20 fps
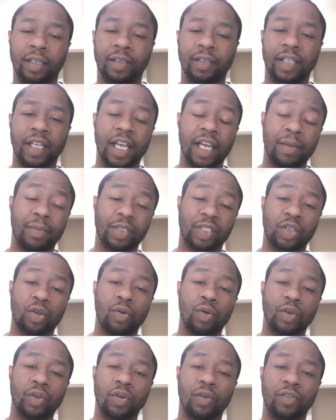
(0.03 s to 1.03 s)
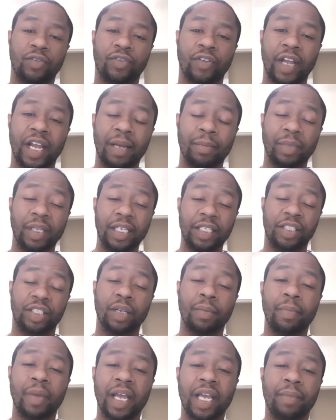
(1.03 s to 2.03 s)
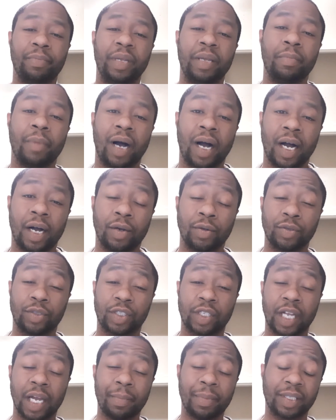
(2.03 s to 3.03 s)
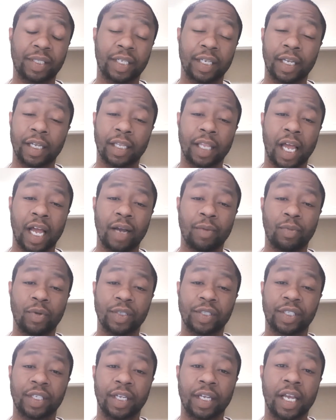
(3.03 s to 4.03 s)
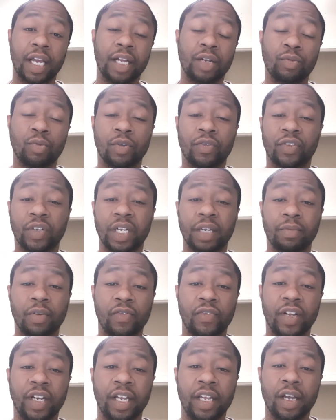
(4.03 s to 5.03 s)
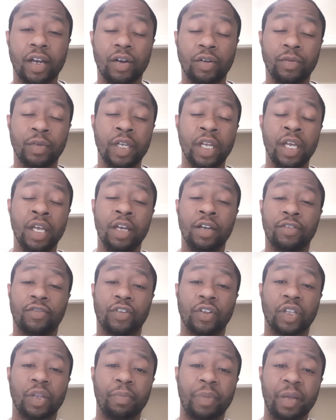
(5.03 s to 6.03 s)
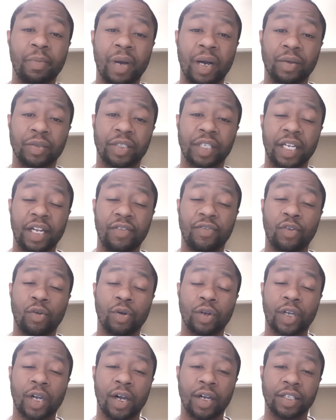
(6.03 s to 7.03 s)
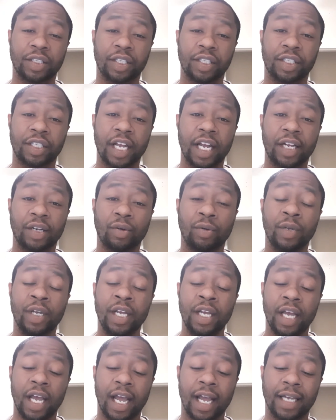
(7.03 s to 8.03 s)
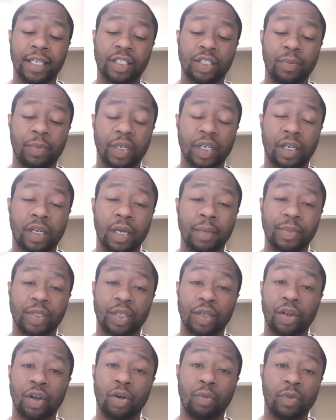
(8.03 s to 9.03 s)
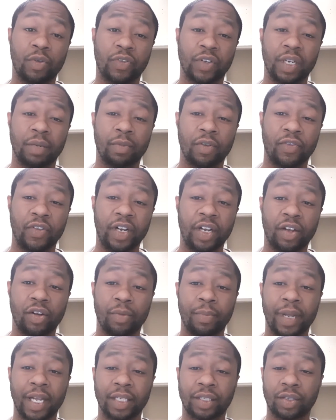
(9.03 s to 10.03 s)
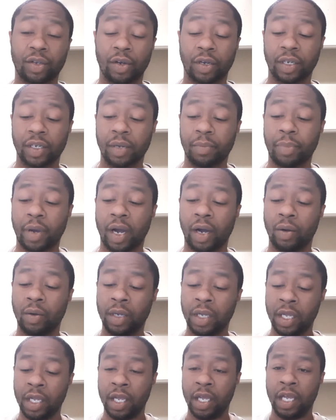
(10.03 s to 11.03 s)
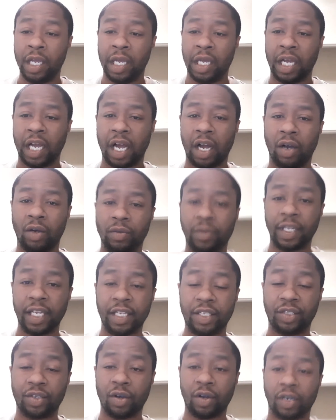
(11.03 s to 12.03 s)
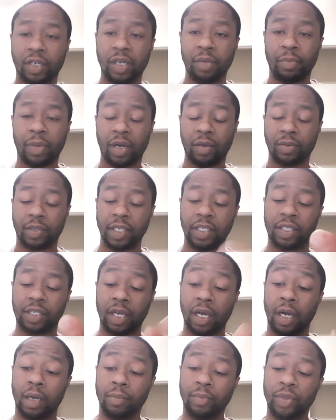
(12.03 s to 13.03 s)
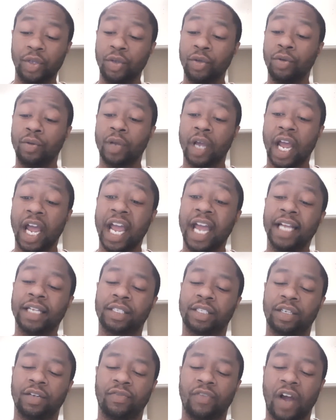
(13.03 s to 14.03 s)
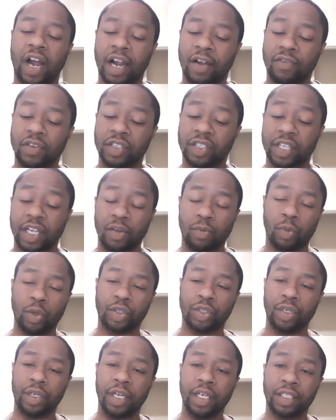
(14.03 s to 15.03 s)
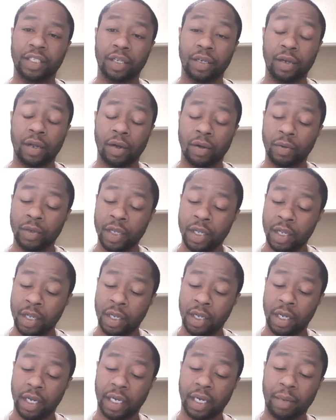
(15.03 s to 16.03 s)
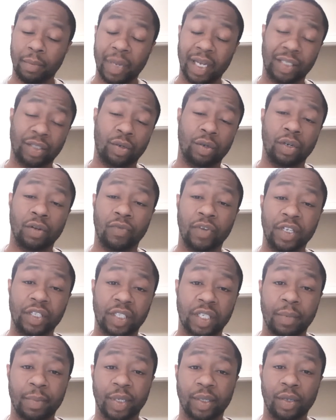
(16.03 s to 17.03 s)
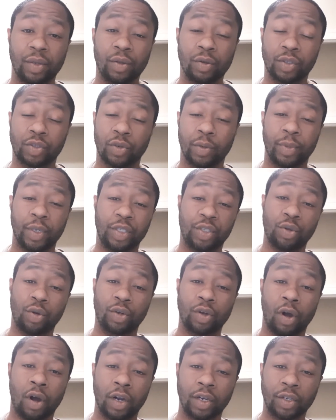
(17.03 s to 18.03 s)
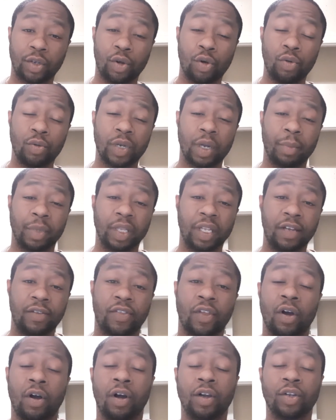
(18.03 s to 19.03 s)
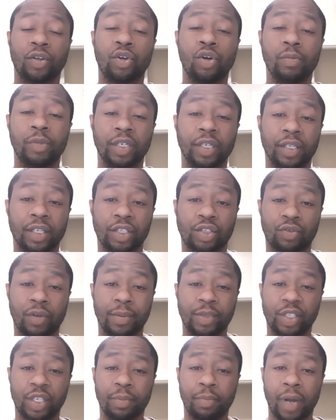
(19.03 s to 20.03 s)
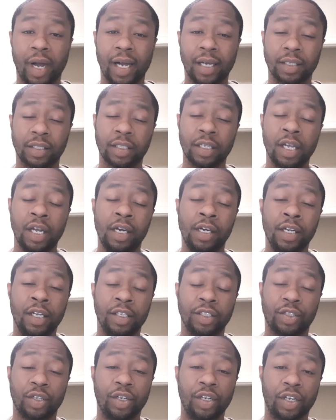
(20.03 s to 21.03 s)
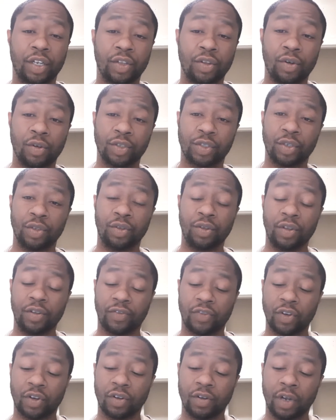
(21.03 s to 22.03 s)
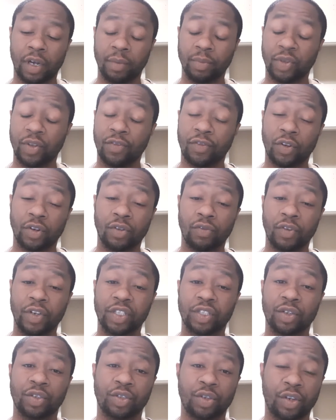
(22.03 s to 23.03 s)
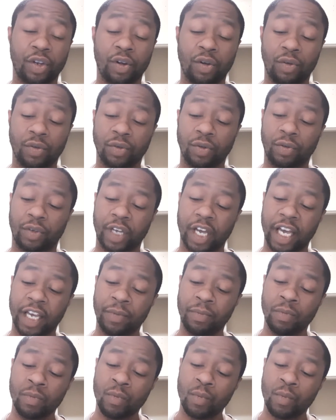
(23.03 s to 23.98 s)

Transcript: Yeah, what's going on, family? Shaman B. Miles coming to you live once again with another video from the B. Miles 84 Conscious Channel. I actually want to come to y'all with another video, man, talking about how they talking about this um, new hantavirus and what you need to know. And I'm actually going to read some of the notes from the short article, and I'm going to leave the article in the description box so you can also do your figure um, do further research on your own, okay?